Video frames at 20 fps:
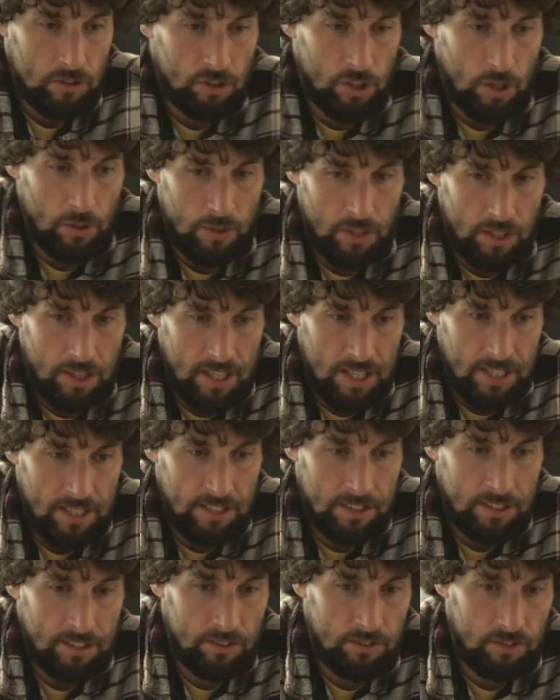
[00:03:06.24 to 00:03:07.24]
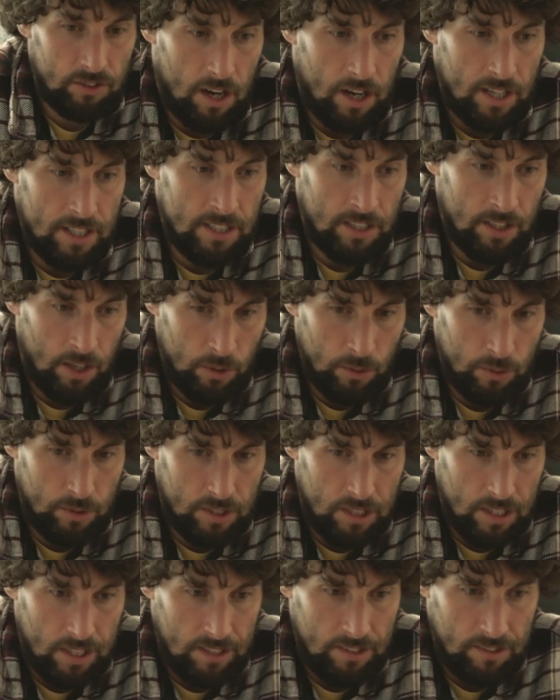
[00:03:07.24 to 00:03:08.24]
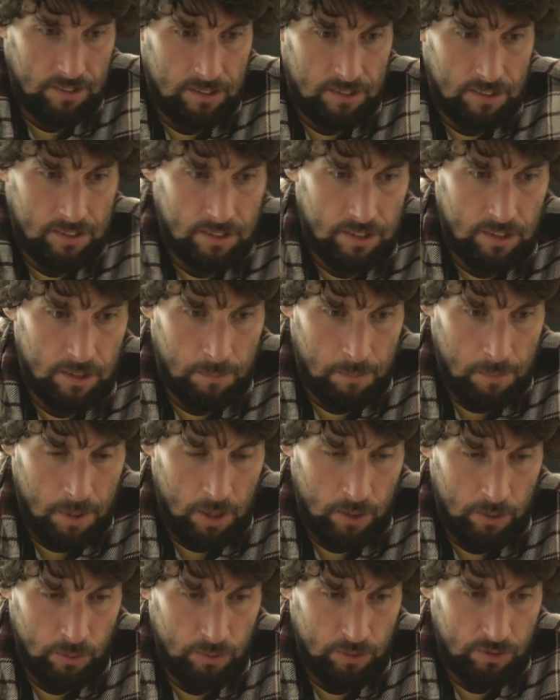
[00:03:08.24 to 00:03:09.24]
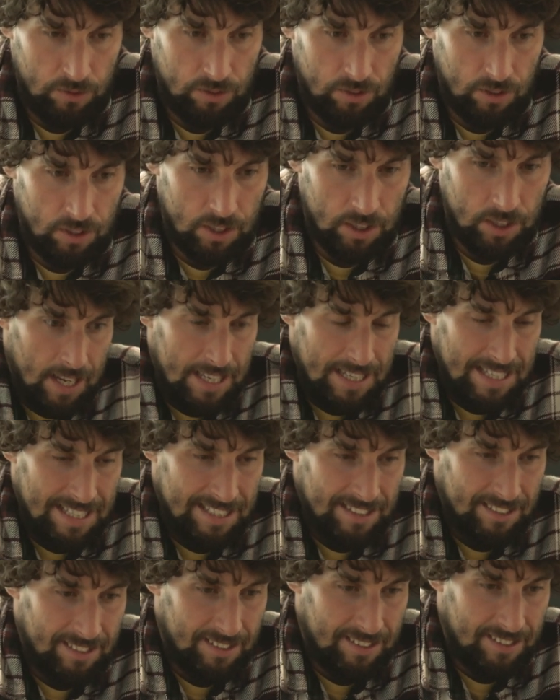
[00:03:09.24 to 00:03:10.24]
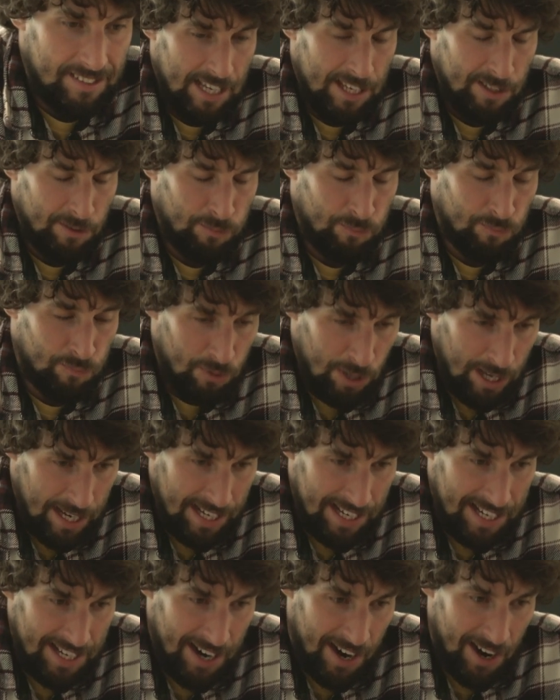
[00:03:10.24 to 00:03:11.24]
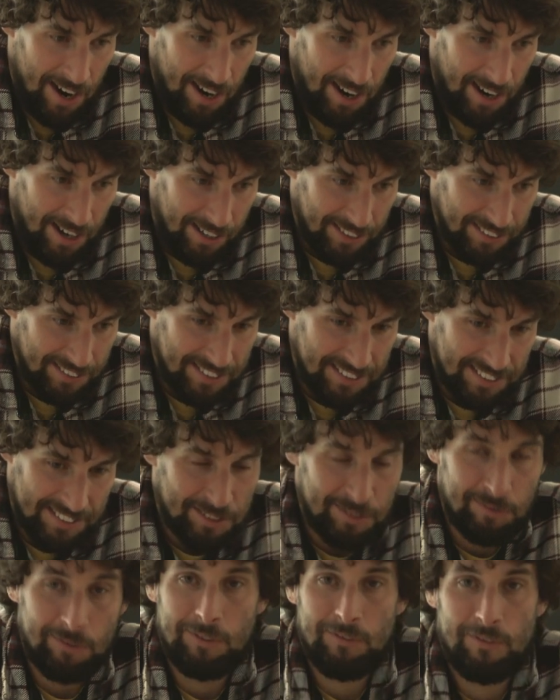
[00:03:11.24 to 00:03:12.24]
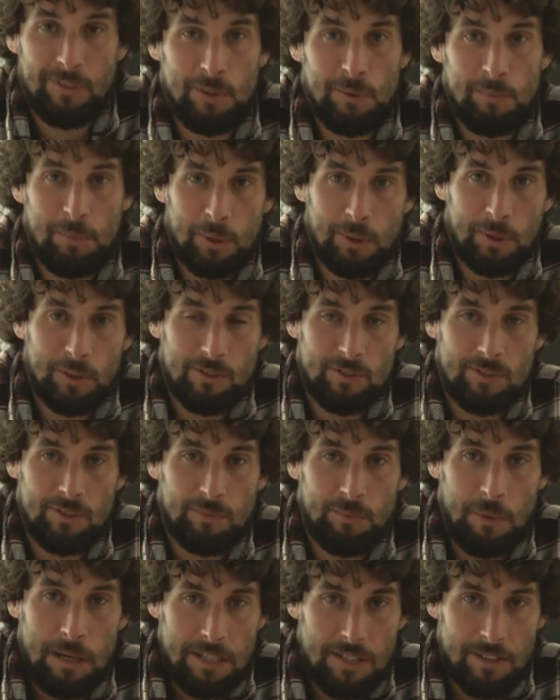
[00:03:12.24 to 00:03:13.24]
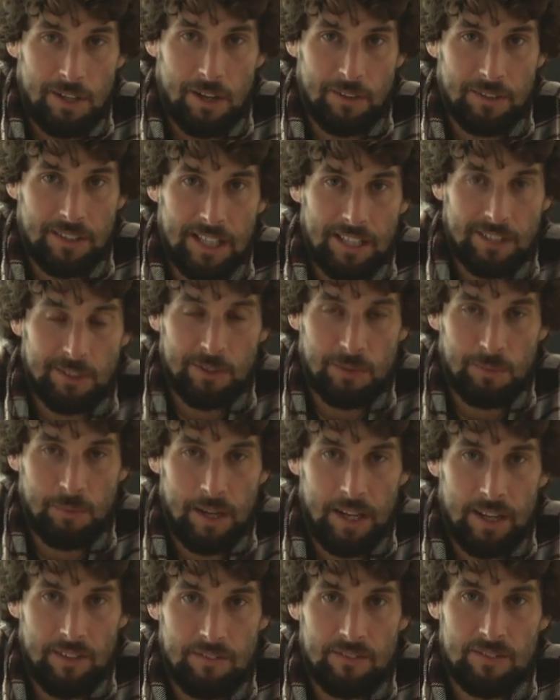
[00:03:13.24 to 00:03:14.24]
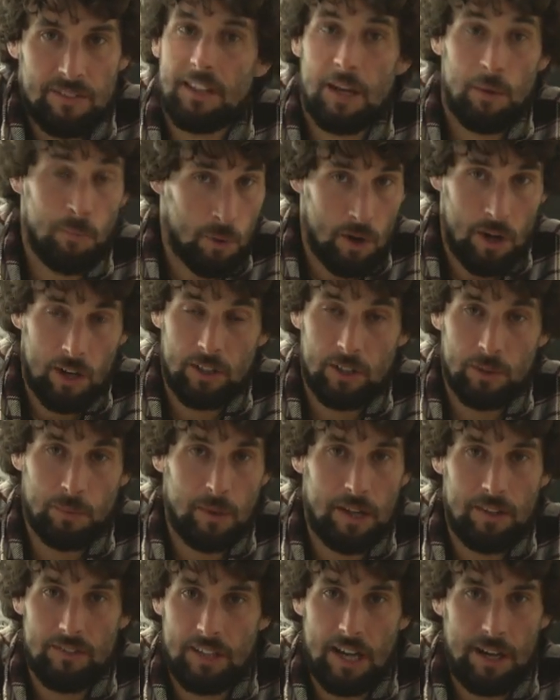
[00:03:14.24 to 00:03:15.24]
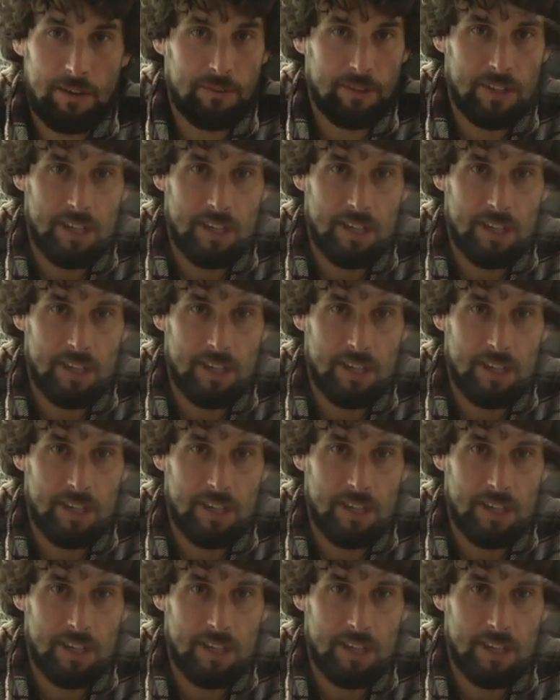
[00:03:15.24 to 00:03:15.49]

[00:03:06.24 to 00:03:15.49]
So the things I noticed the most is it's really hard to review boards when you don't get good waves. There were good waves out